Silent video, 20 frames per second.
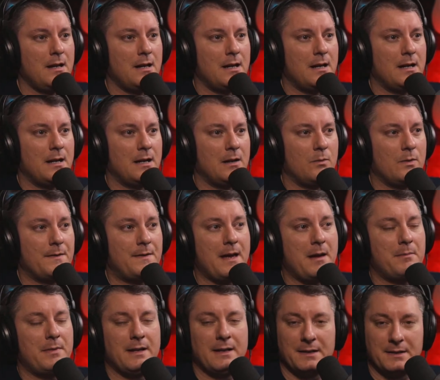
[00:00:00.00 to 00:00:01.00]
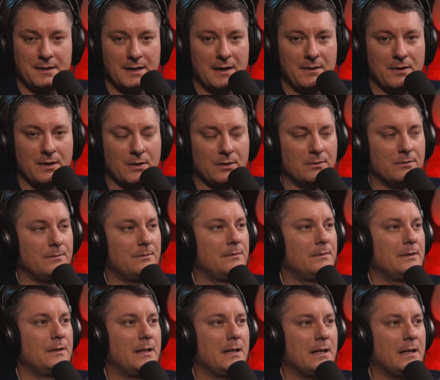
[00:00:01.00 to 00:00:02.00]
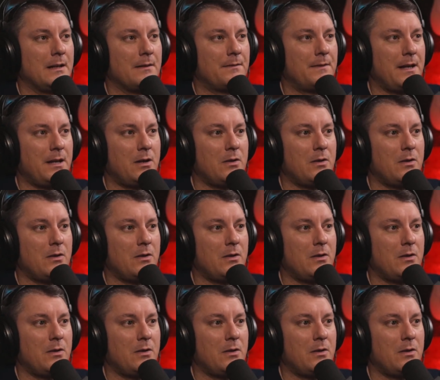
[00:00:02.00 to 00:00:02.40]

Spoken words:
With that being said, though, thank